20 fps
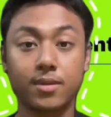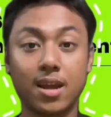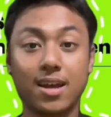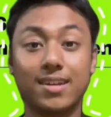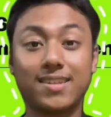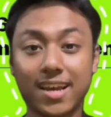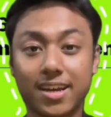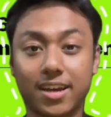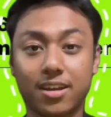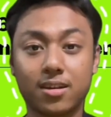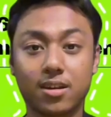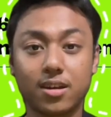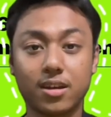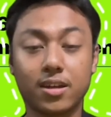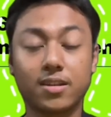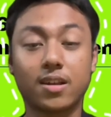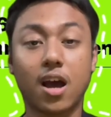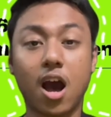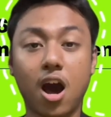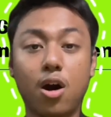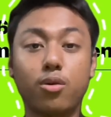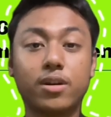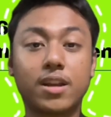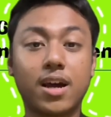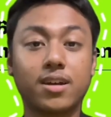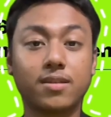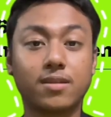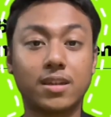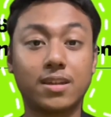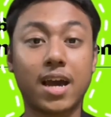Second is how
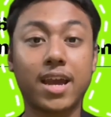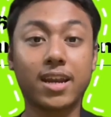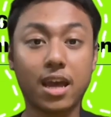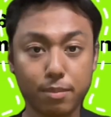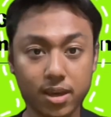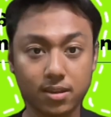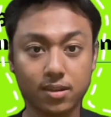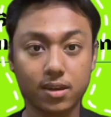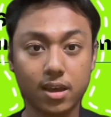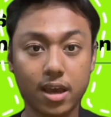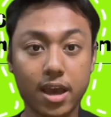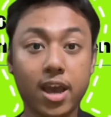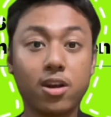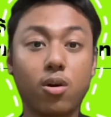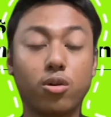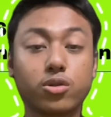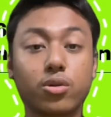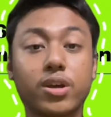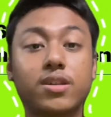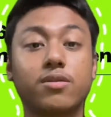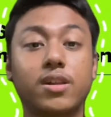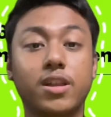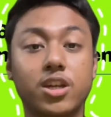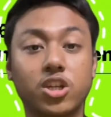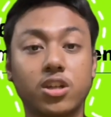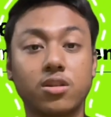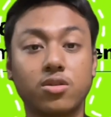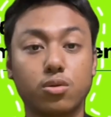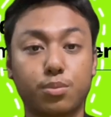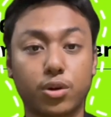does the dynamics and also its
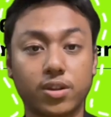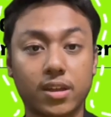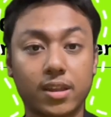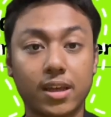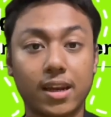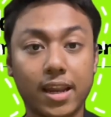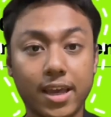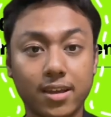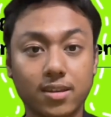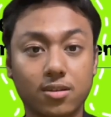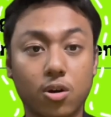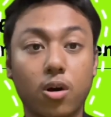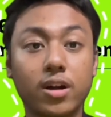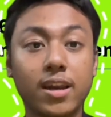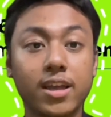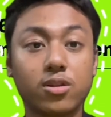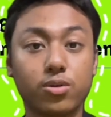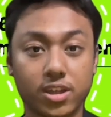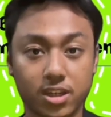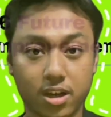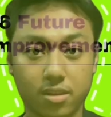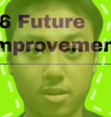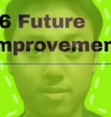relations to prosthetic legs correlate to each other.